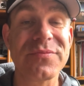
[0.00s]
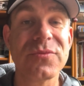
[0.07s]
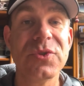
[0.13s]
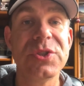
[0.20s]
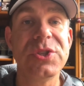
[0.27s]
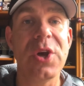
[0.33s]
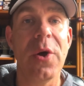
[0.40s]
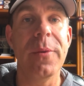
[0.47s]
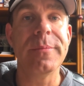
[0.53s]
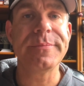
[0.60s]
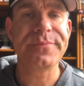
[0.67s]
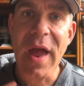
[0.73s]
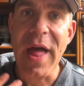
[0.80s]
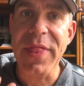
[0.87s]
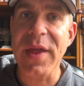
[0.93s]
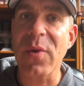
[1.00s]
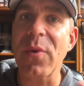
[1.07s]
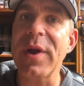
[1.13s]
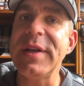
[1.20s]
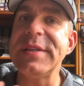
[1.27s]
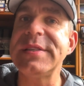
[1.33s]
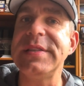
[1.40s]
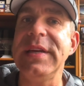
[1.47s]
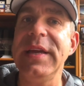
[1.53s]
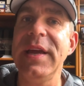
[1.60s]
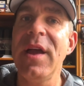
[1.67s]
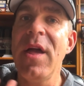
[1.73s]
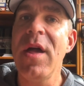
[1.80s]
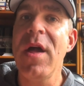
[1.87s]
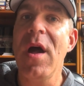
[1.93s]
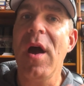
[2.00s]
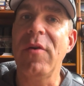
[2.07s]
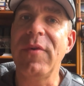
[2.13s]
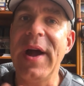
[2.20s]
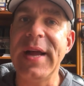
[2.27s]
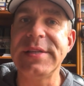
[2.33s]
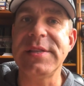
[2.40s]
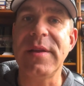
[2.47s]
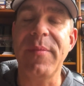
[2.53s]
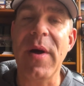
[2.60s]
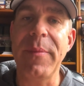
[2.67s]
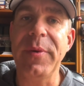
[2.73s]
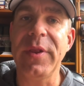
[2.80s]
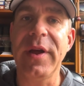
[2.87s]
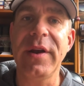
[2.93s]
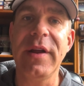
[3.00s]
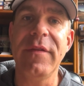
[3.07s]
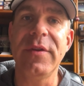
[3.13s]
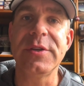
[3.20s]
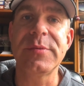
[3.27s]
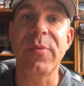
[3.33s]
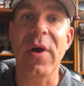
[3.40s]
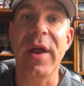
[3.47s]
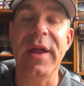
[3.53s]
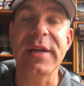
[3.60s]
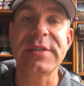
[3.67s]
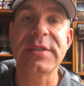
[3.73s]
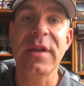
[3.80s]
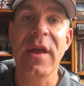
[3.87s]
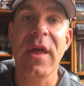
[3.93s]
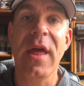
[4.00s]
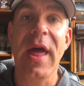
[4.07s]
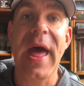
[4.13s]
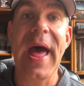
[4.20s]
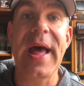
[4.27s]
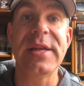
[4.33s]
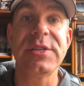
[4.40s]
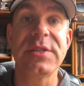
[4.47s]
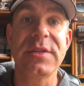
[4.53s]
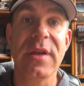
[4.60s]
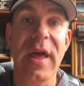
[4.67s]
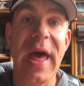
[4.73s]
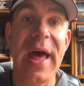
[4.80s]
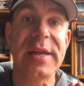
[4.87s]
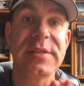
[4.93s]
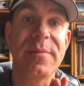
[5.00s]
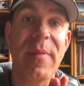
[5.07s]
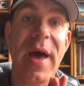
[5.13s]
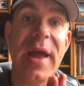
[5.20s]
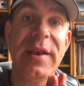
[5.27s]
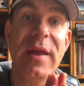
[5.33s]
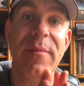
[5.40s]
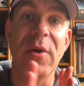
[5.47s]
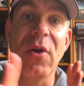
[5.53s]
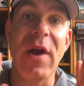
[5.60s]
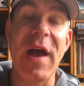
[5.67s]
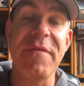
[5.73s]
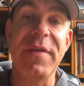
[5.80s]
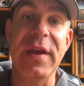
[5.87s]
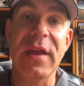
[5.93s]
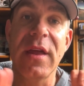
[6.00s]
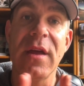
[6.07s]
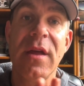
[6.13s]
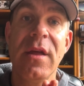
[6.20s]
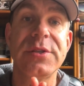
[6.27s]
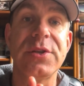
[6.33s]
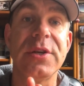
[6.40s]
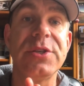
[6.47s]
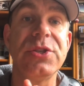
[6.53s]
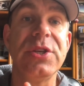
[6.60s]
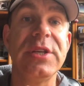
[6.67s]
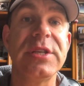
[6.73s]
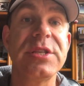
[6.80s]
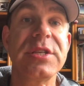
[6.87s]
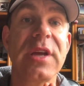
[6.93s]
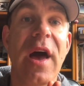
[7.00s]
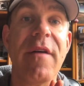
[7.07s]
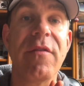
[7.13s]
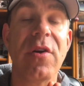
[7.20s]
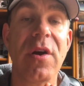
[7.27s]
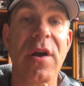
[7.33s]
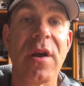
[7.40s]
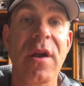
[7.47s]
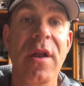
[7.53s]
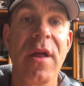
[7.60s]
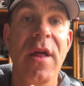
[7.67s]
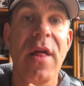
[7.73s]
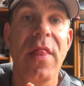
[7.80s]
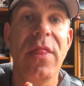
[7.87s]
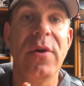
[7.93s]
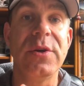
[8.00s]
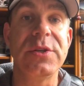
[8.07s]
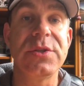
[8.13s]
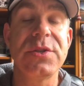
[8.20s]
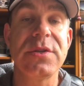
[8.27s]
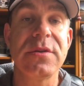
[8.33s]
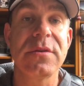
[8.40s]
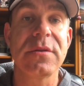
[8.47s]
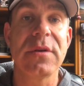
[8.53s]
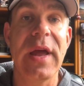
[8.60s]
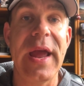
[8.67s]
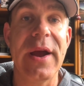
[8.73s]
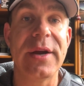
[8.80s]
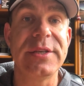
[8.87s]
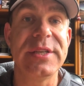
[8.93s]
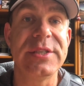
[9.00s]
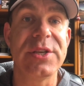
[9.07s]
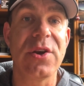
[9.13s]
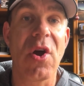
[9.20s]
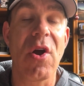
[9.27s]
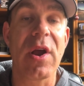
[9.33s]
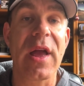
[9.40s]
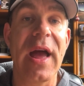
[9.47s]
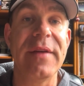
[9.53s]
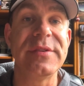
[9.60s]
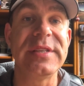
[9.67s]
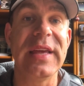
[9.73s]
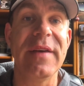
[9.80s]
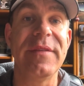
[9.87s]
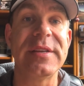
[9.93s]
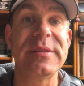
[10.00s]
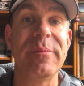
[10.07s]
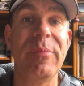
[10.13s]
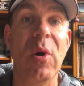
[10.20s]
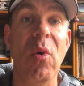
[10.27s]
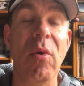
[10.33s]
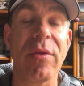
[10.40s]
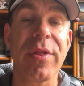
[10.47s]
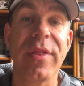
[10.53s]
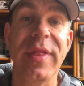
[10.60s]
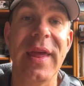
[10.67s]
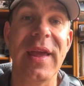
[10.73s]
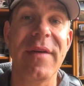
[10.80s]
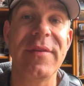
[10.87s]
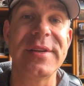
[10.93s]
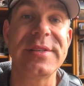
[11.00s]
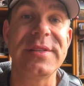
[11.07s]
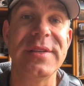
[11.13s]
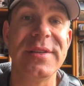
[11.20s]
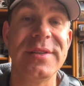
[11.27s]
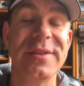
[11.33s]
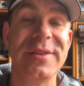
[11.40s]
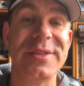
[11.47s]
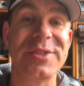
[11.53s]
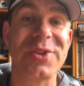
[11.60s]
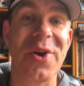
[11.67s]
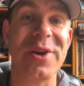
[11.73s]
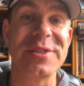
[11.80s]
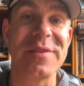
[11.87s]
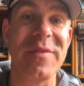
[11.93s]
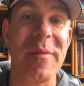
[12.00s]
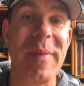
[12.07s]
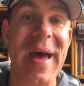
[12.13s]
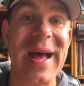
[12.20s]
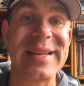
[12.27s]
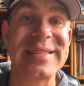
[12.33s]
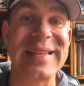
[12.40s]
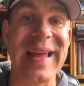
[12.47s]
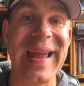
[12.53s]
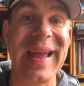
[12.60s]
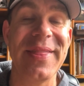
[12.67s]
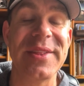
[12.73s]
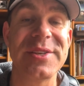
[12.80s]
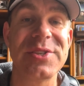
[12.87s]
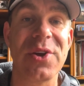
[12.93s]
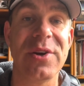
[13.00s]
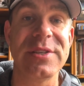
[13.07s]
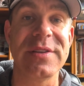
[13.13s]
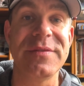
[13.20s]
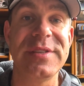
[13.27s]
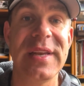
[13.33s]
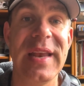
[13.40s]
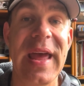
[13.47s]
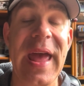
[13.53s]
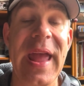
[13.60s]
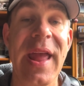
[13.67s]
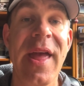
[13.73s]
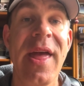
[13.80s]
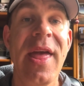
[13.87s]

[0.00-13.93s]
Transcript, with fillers: So I think we're going to see a rise in the popularity of those products as as my demographic starts to discover those heritage and archives give us both. They give us the the stars of the past and the stars of today.